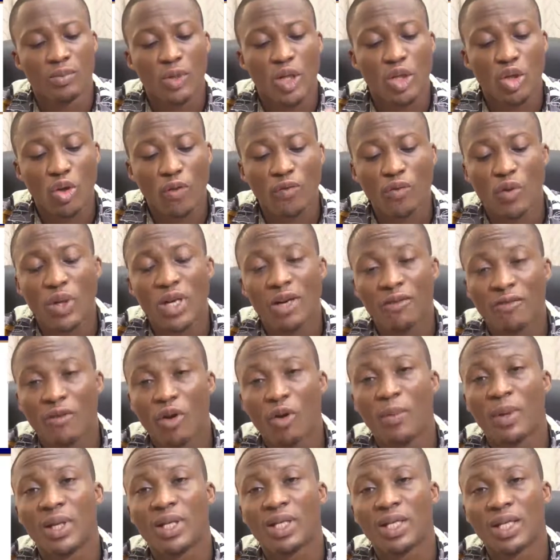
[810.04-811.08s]
software
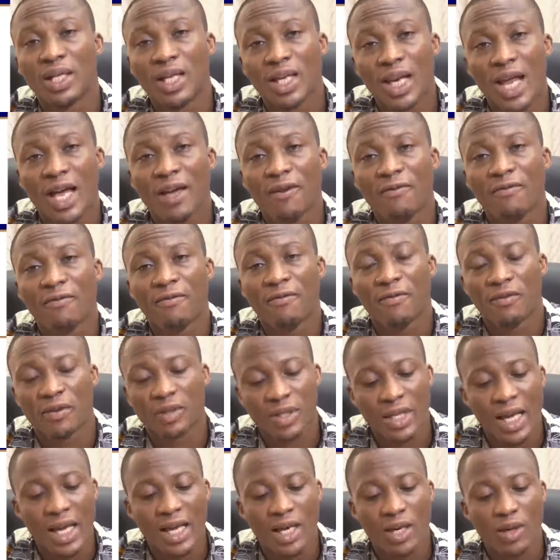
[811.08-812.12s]
development life
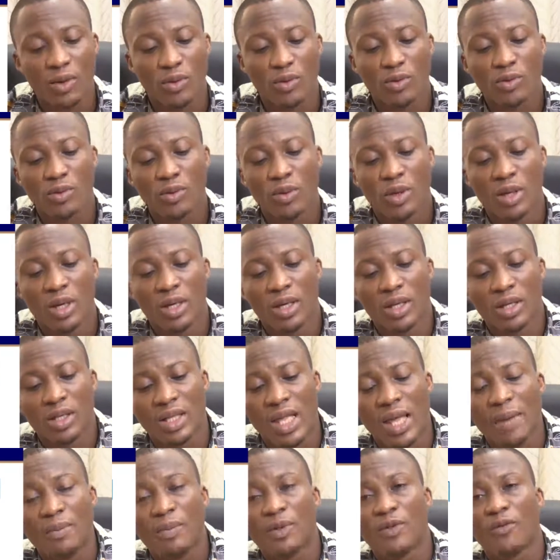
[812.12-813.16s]
cycle
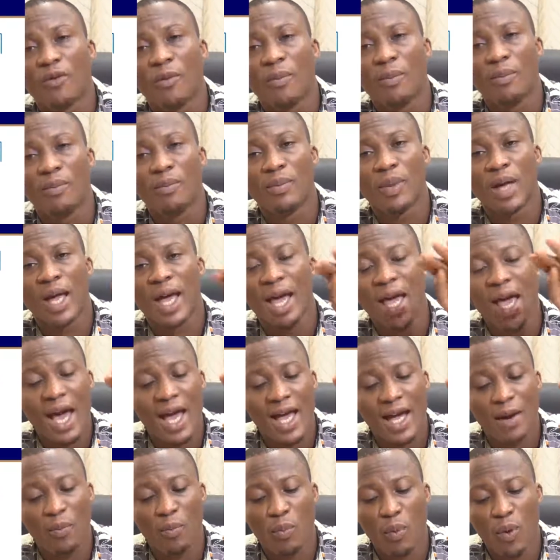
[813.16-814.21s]
stems from a
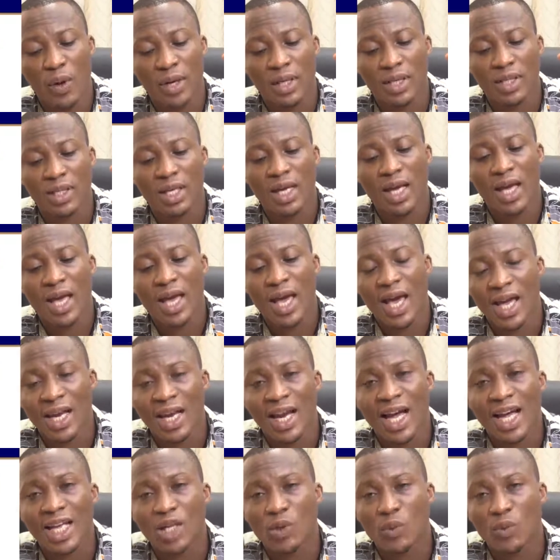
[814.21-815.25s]
higher point, and
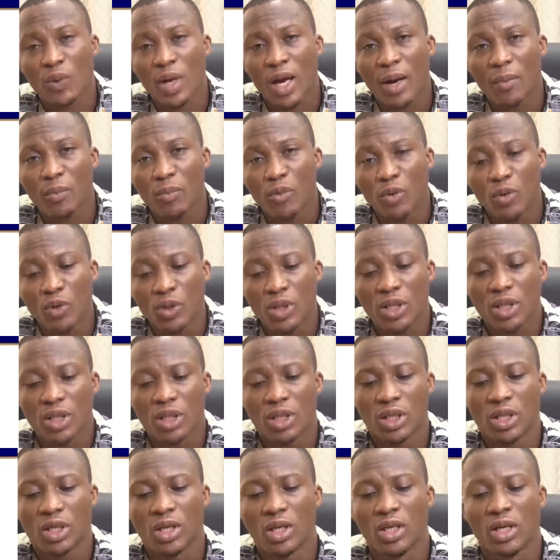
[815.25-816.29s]
as we approach
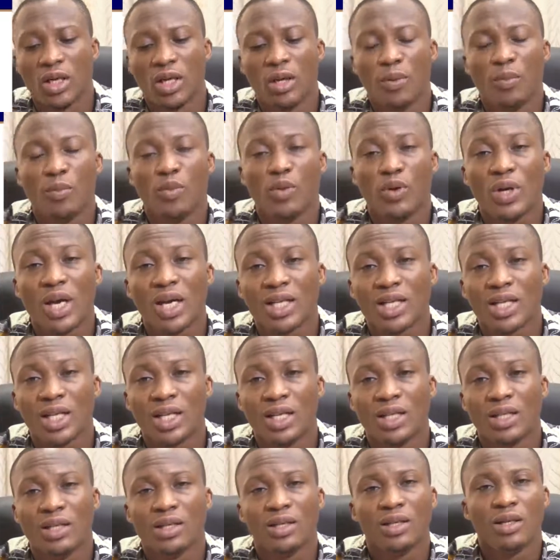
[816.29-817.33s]

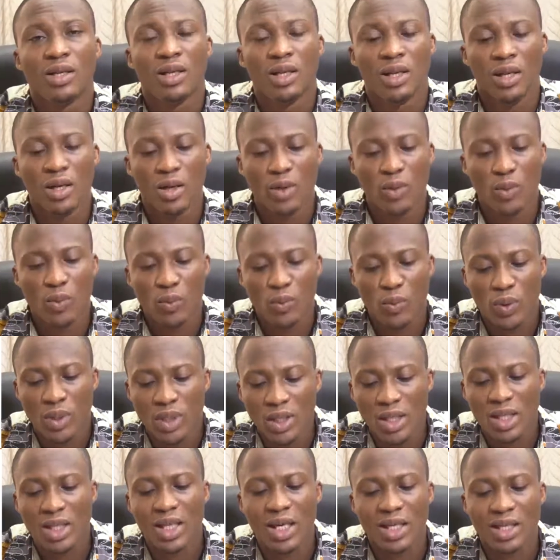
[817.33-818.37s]
production, we
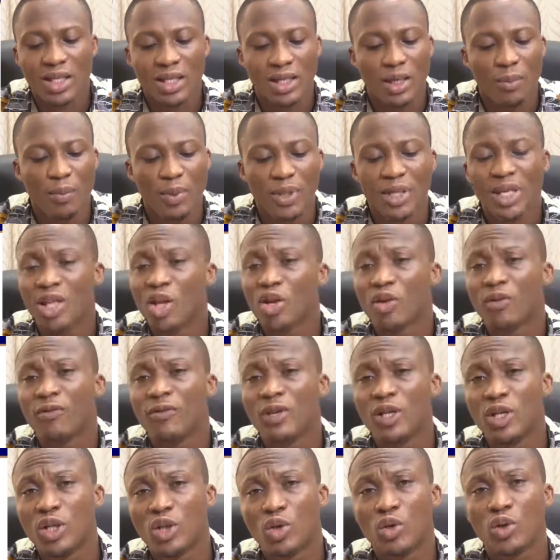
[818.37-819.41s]
see that the percentage of
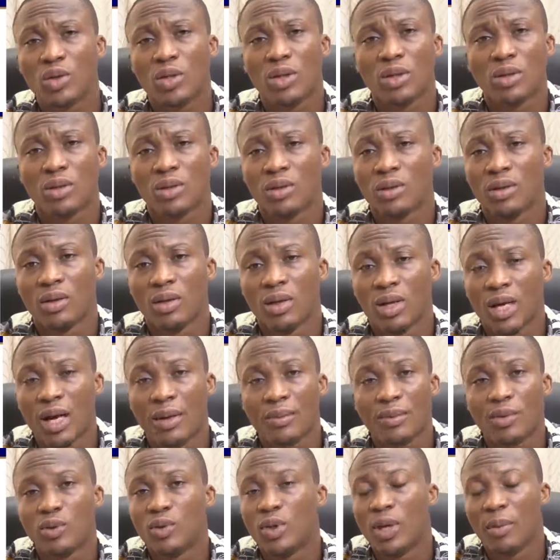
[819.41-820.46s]
issues
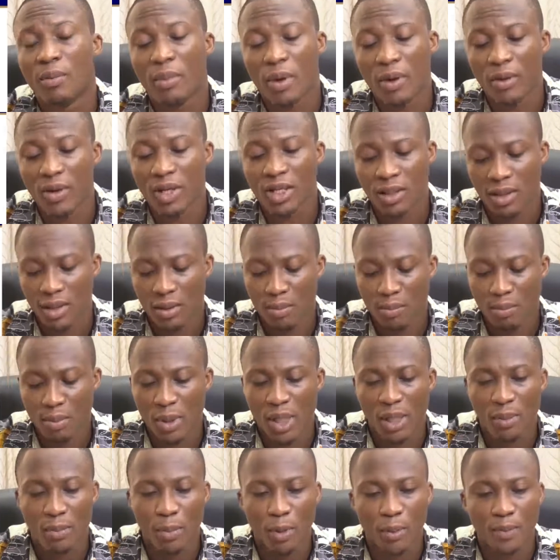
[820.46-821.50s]
comes to the barest
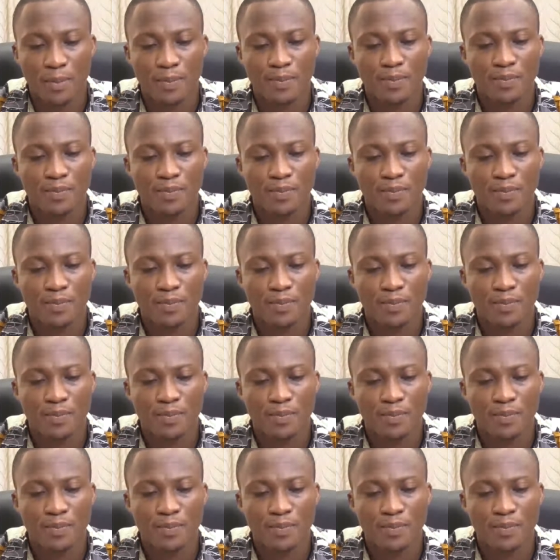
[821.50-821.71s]
minimum.